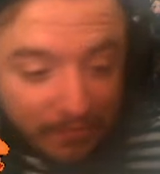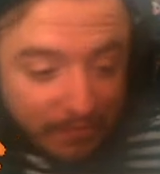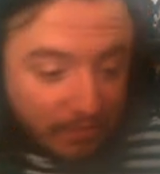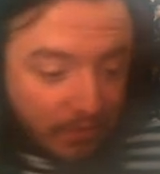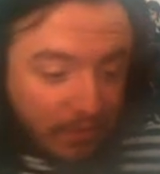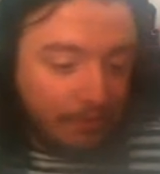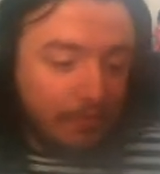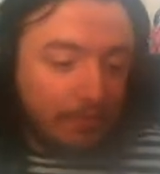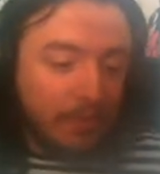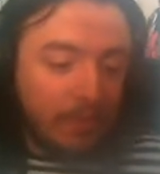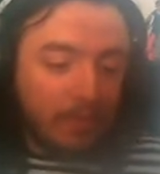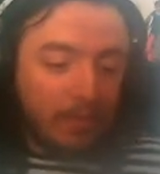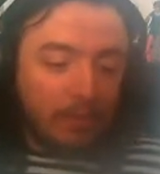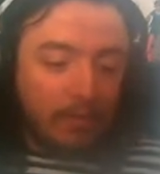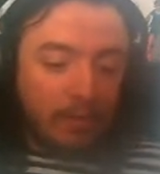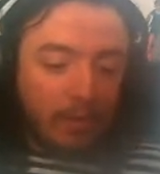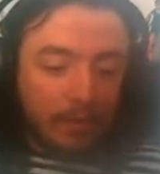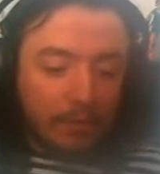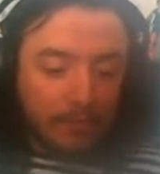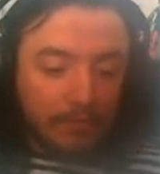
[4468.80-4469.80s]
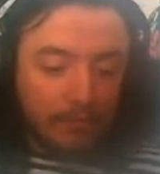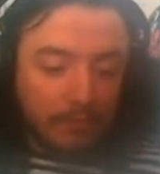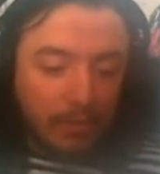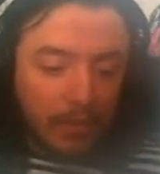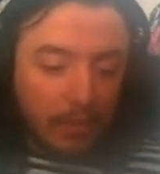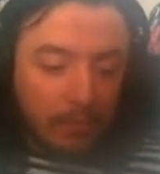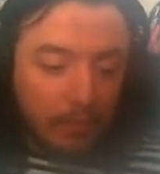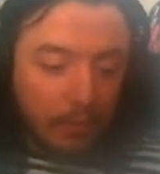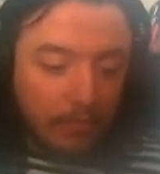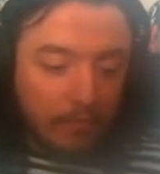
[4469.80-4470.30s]
what to say. I know
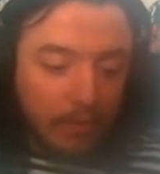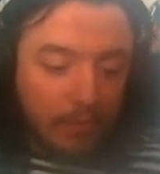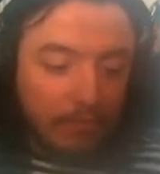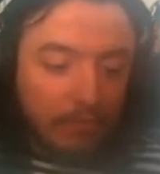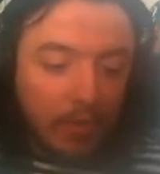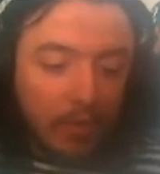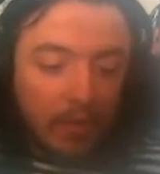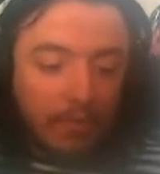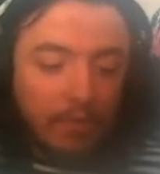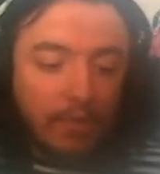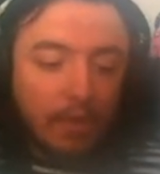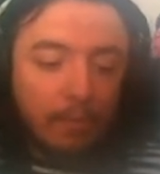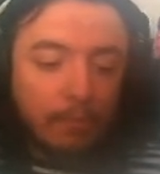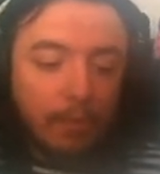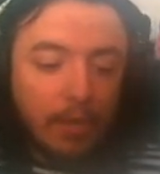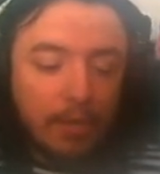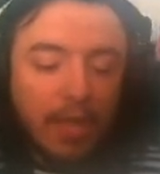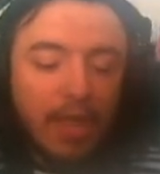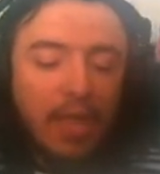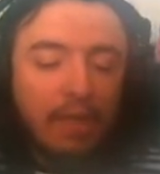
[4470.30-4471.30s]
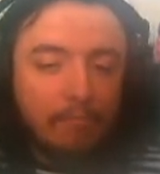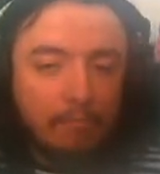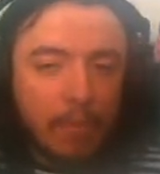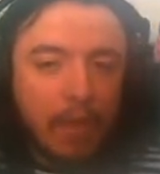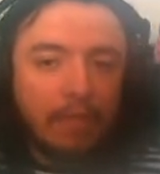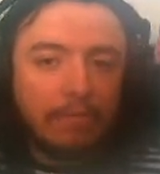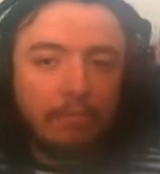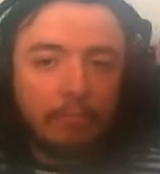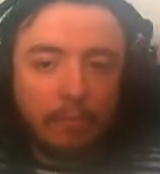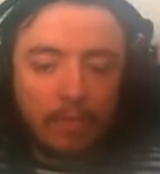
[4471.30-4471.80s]
some K-pop fans aren't that bad. I have
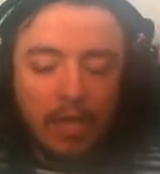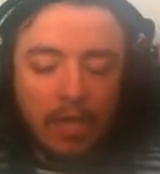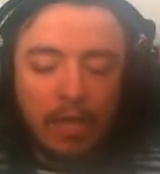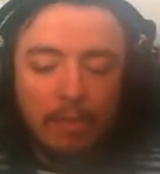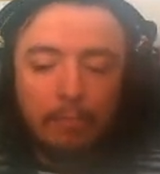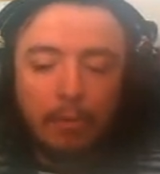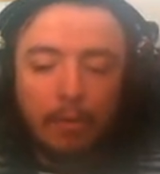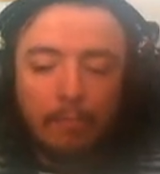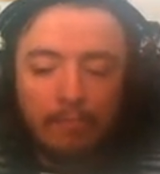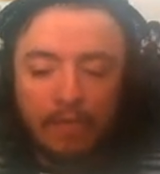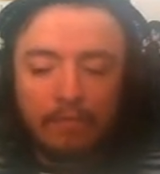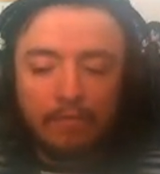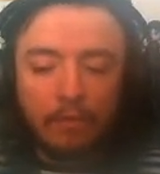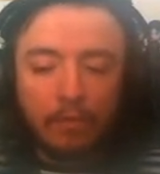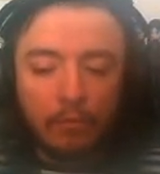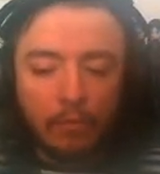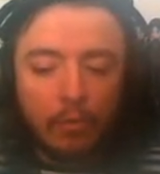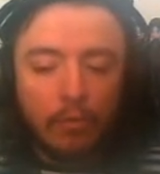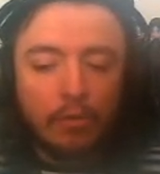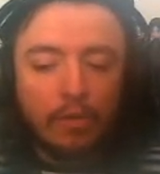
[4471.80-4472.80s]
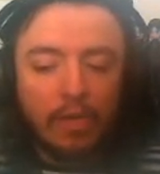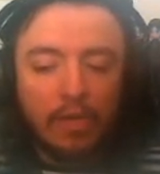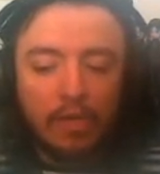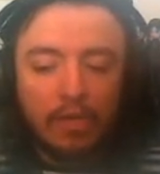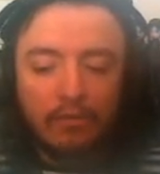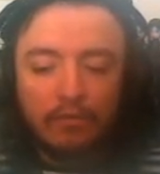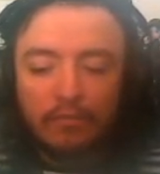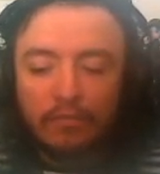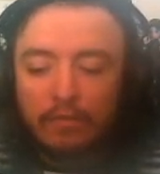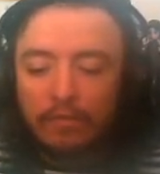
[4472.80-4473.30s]
met some K-pop fans that are
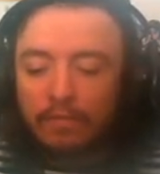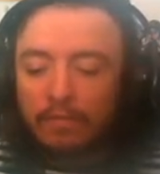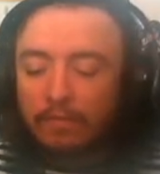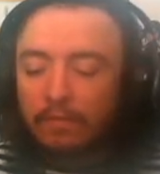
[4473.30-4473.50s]
okay. It's